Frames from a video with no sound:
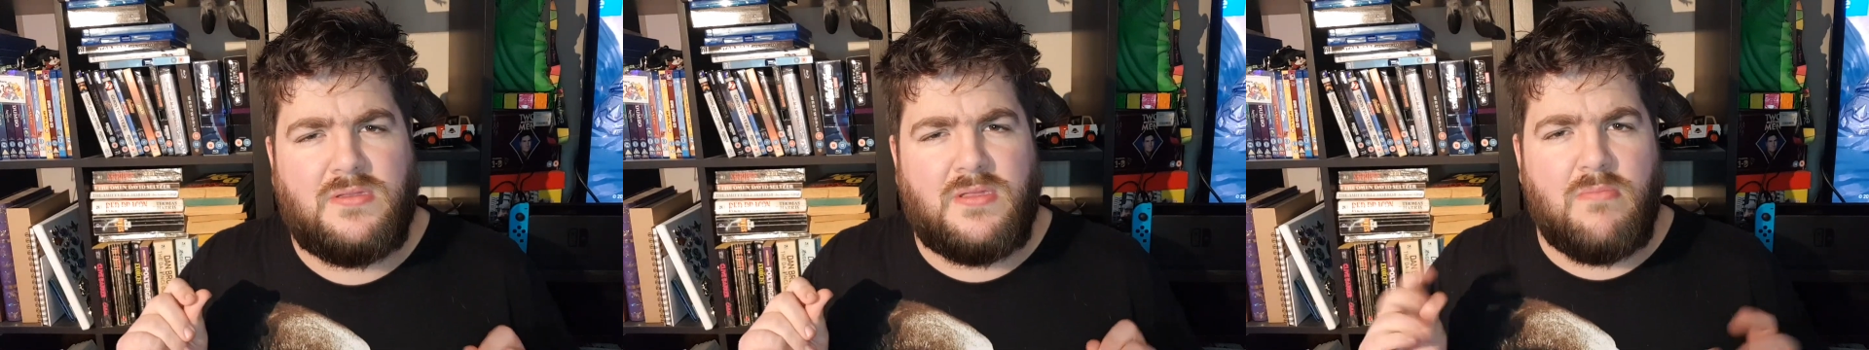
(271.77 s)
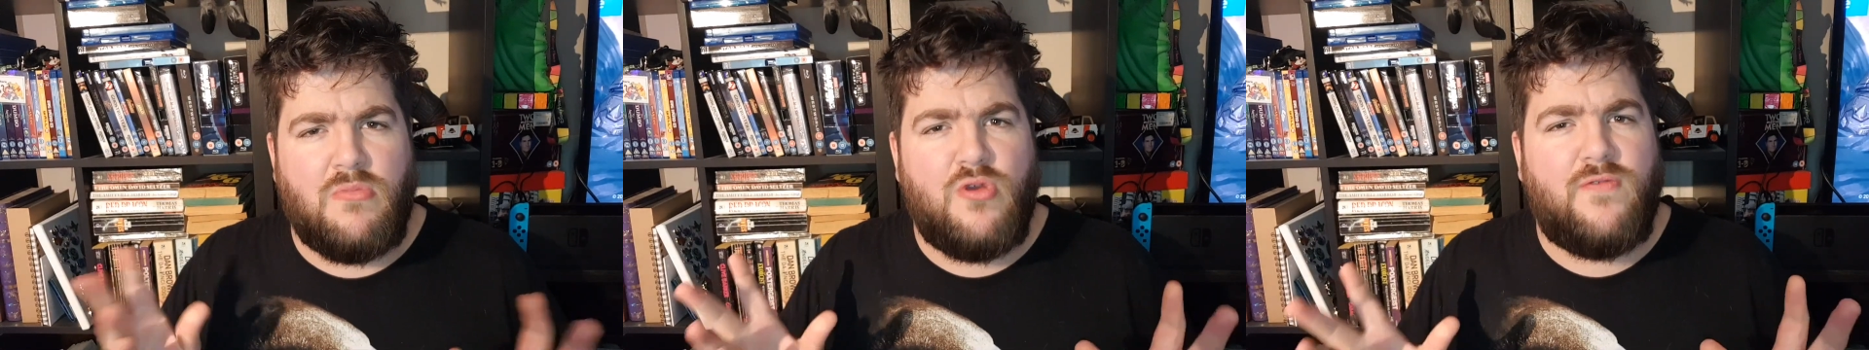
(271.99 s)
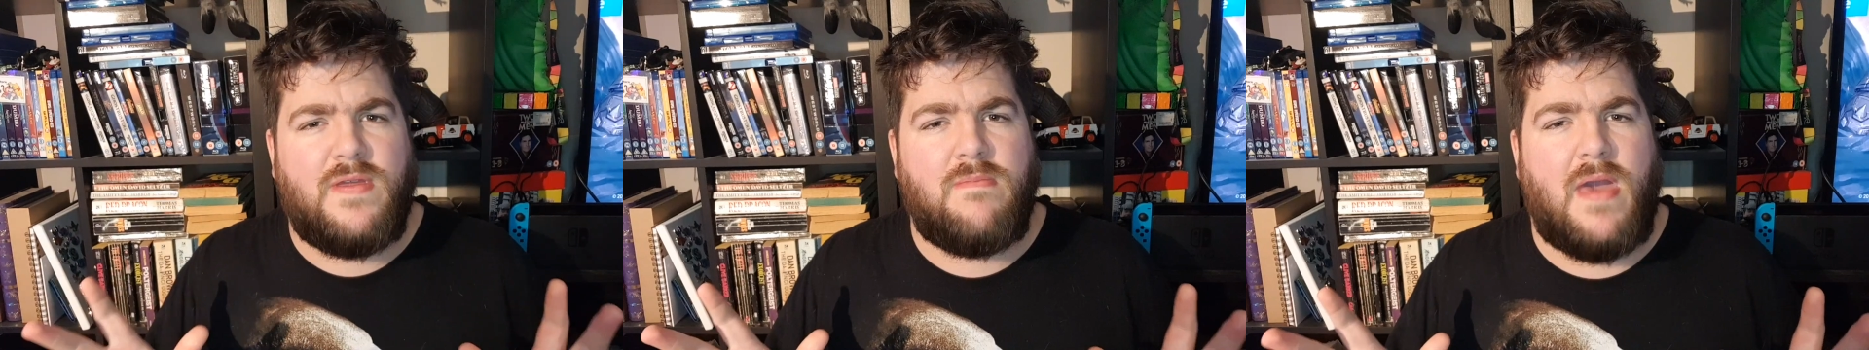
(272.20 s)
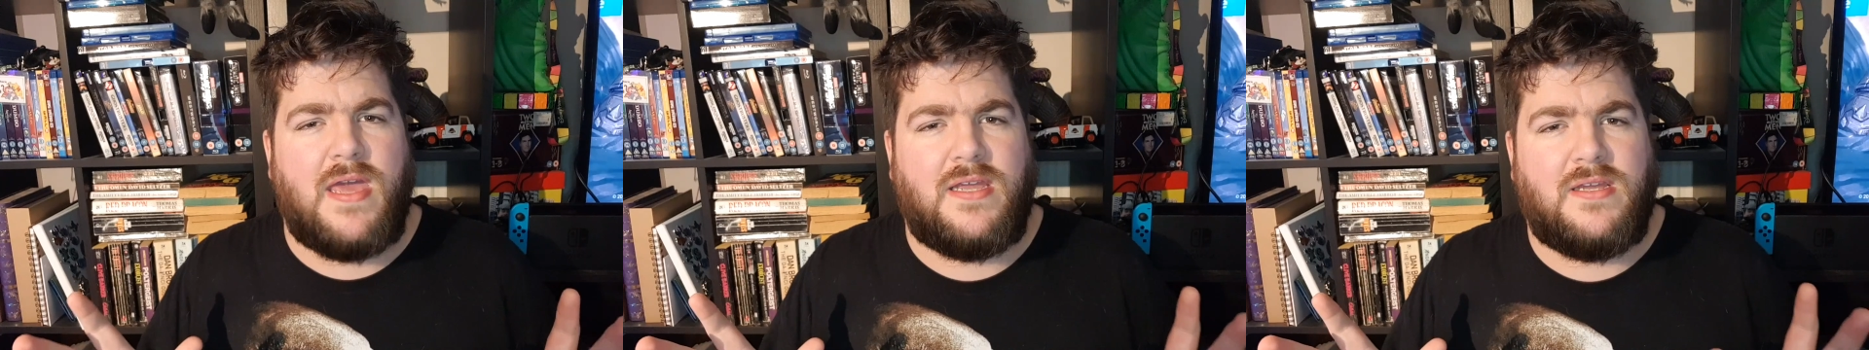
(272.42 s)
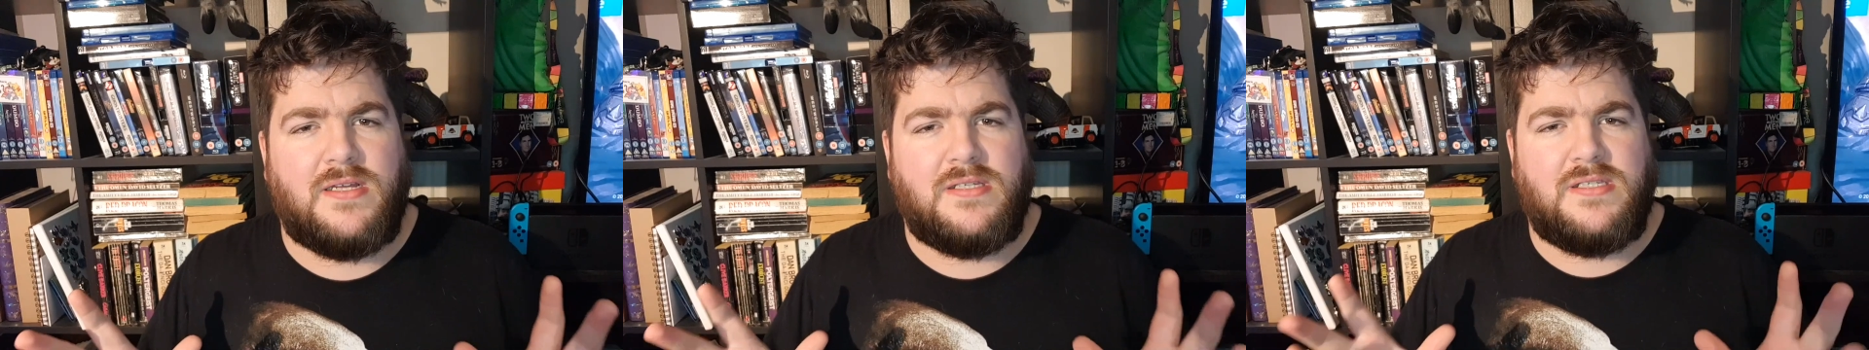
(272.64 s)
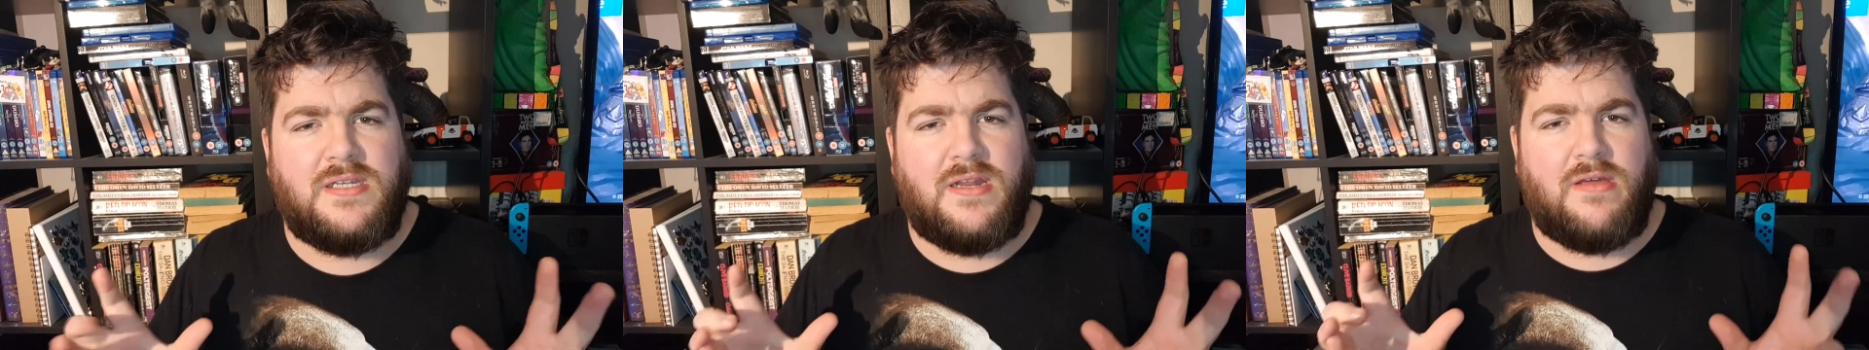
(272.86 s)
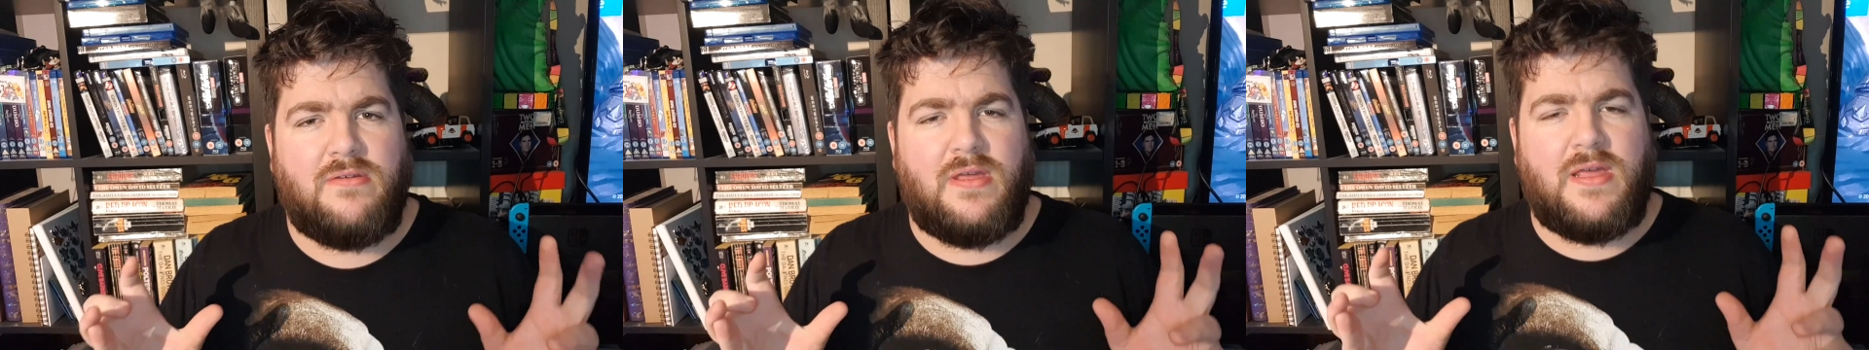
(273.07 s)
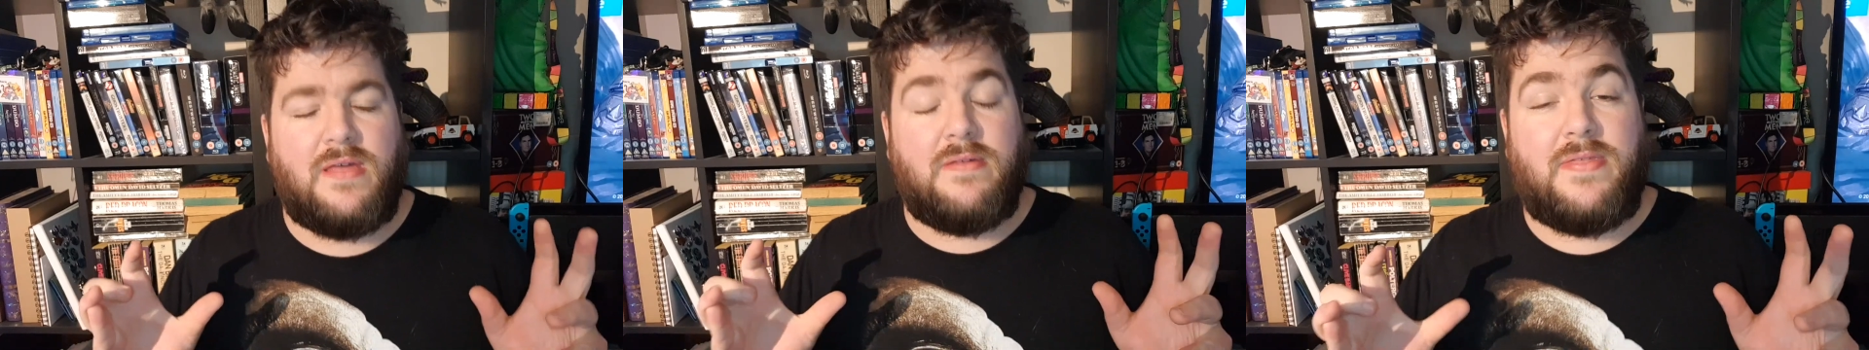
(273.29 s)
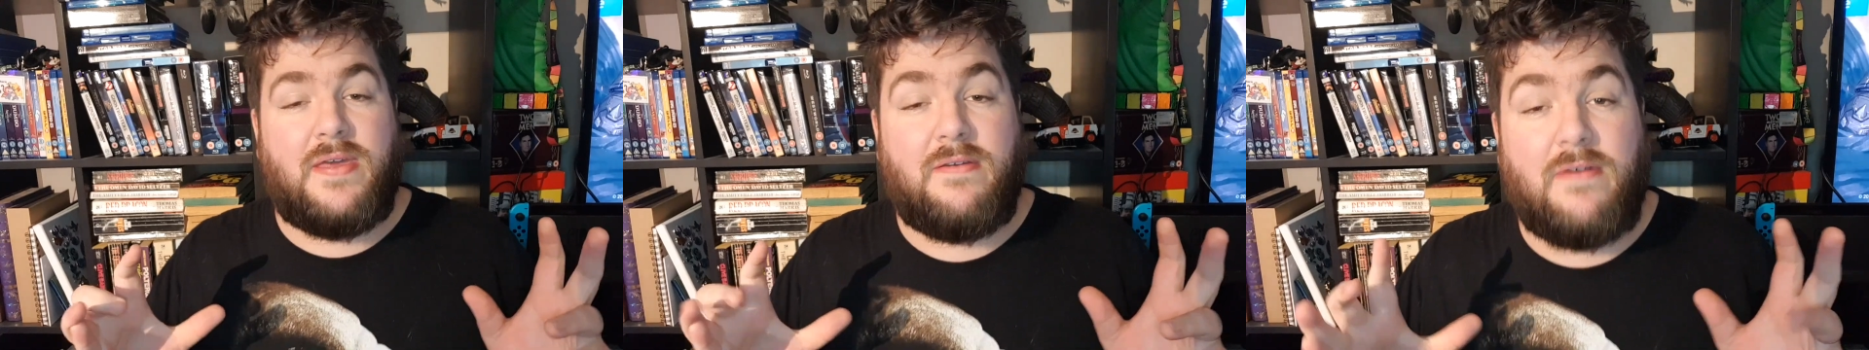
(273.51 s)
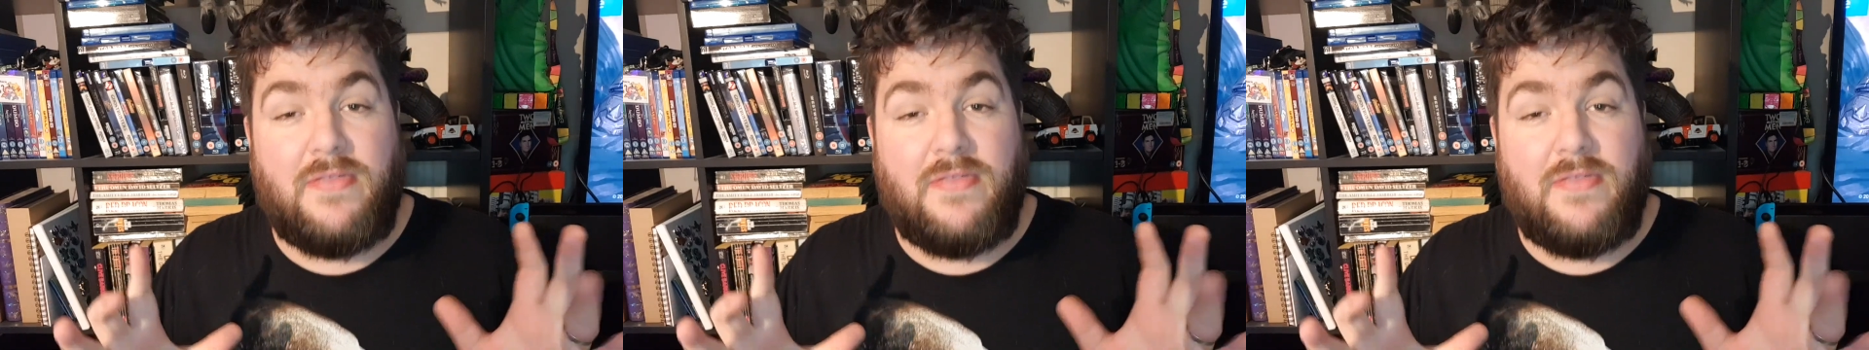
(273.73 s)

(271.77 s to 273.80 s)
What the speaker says: movie makers, you know.